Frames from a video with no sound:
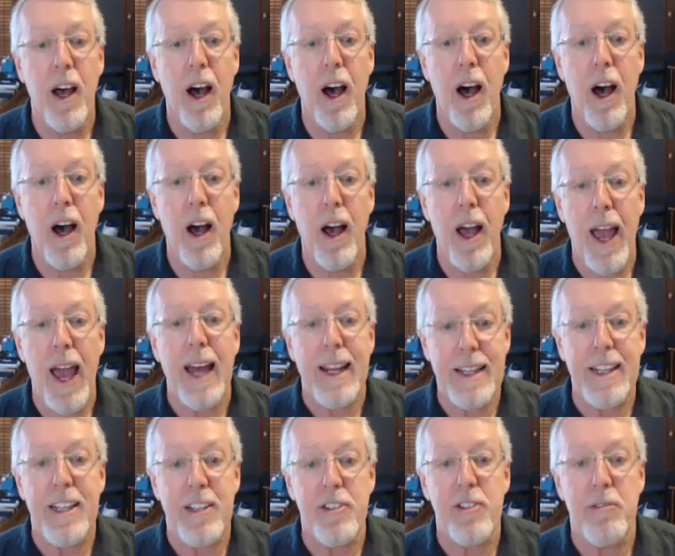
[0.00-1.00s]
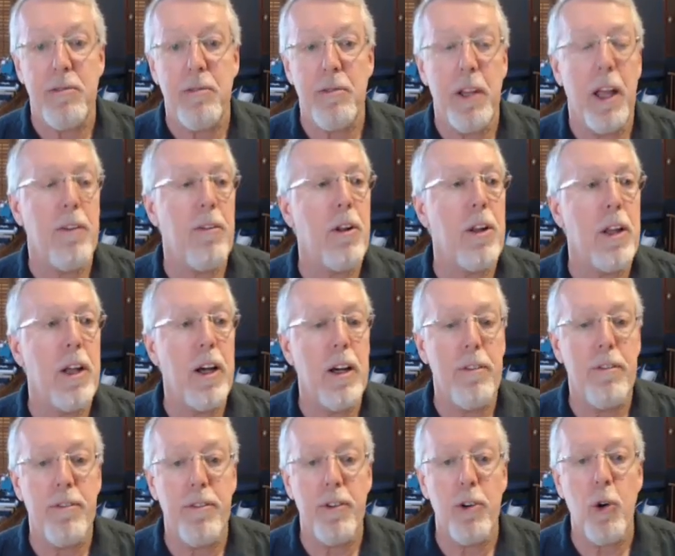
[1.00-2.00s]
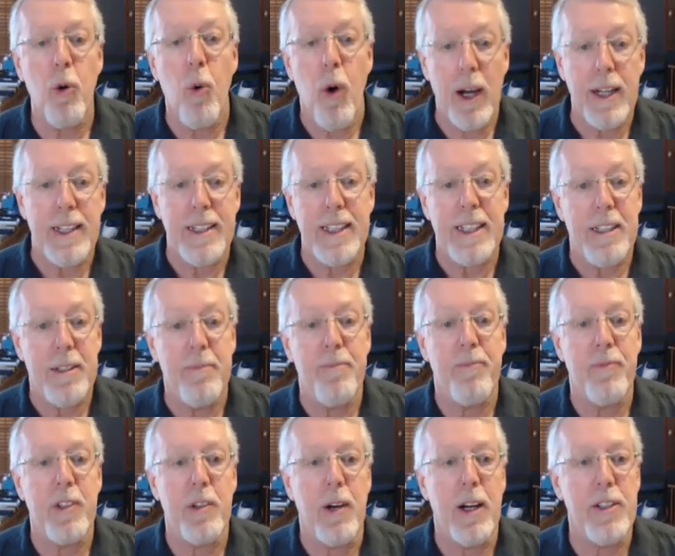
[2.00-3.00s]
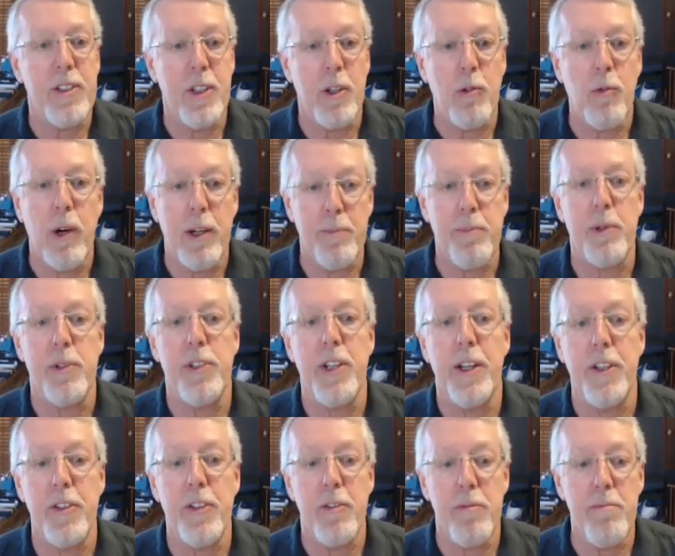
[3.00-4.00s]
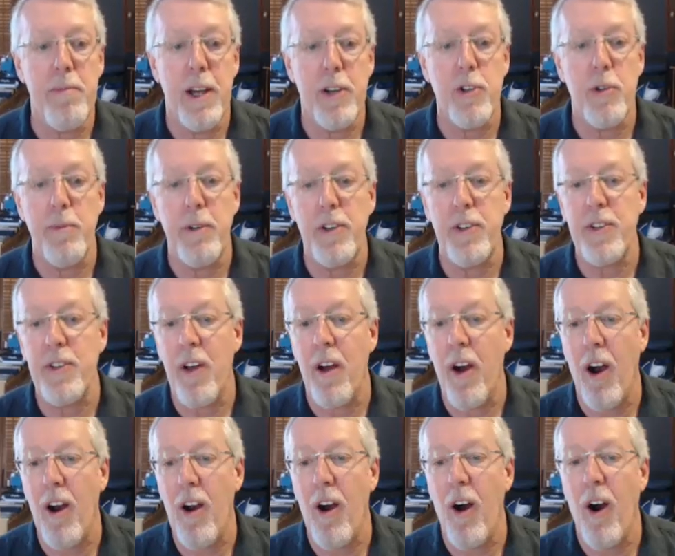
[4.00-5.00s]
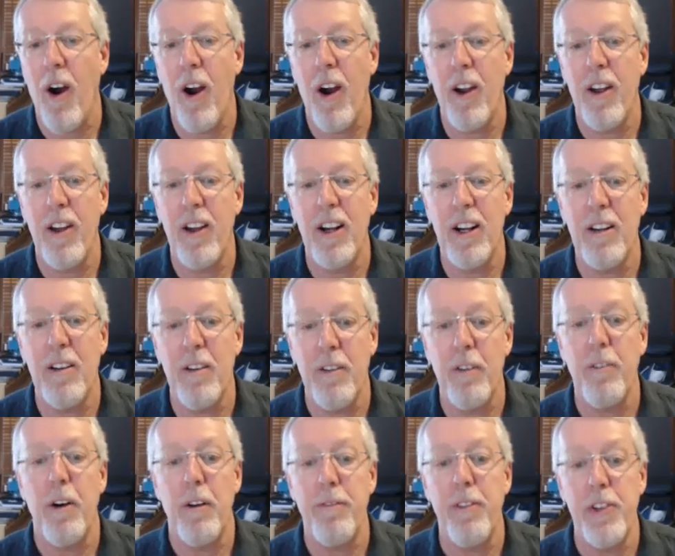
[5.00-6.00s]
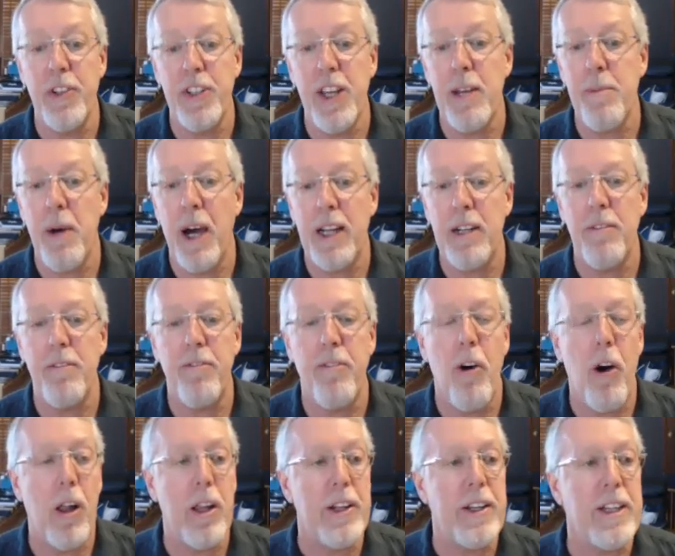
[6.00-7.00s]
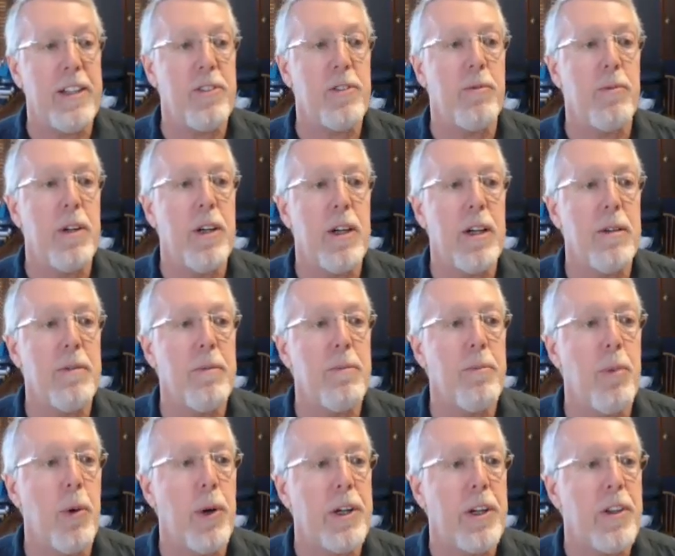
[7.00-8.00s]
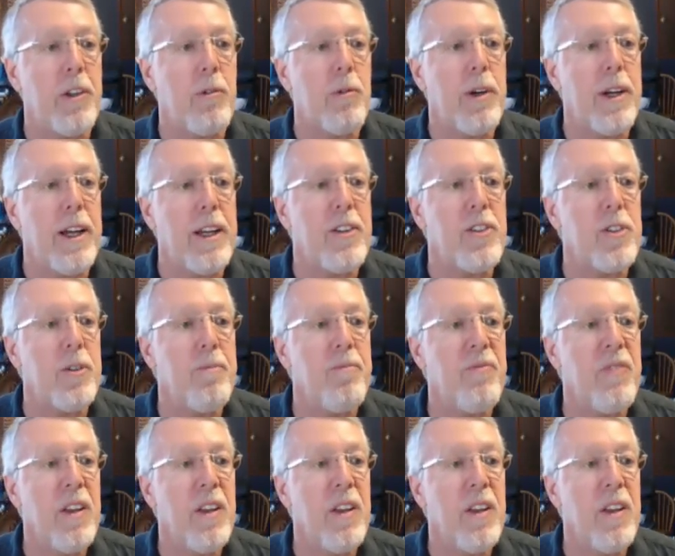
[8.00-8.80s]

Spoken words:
at each level of quantity. All right, so what percentage of measurements of the same item fall at each point on the range.